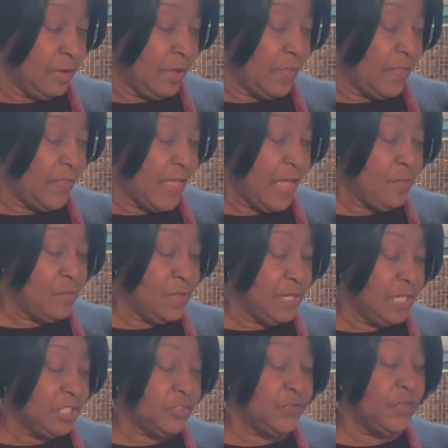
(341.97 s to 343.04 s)
that
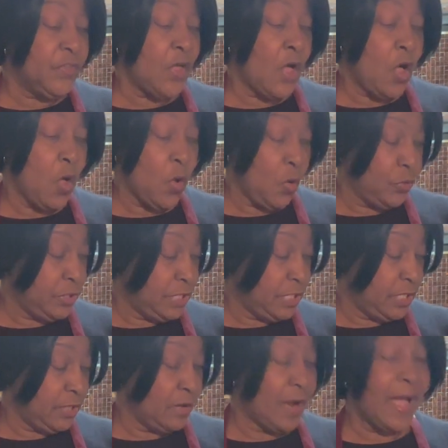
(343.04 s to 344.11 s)
means for the whole
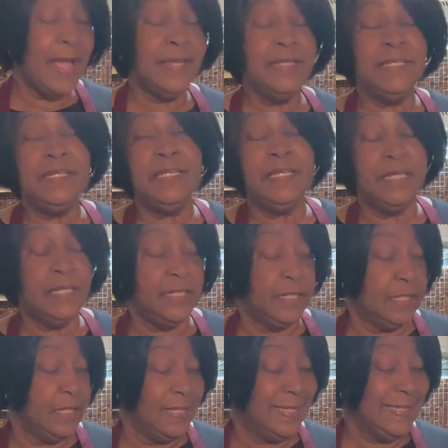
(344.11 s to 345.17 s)
year I need
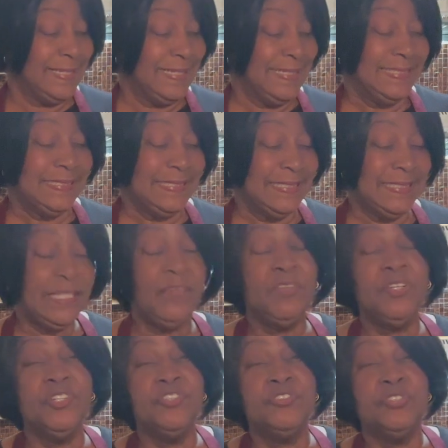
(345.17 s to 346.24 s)

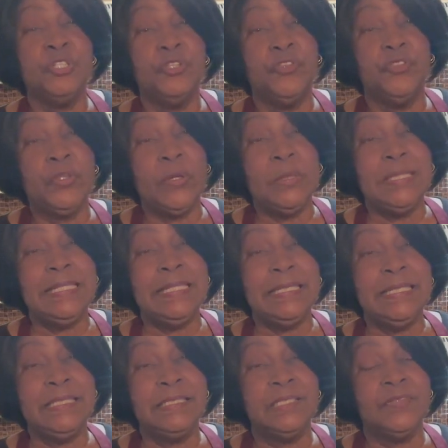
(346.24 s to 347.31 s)
730
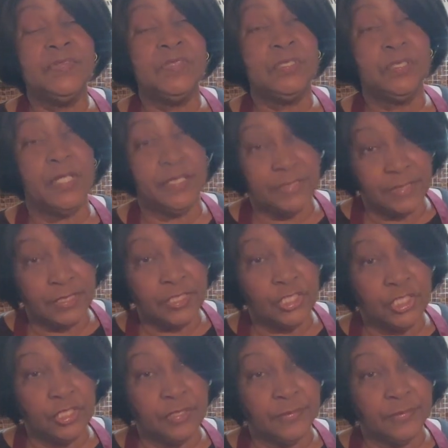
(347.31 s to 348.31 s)
links of sausage.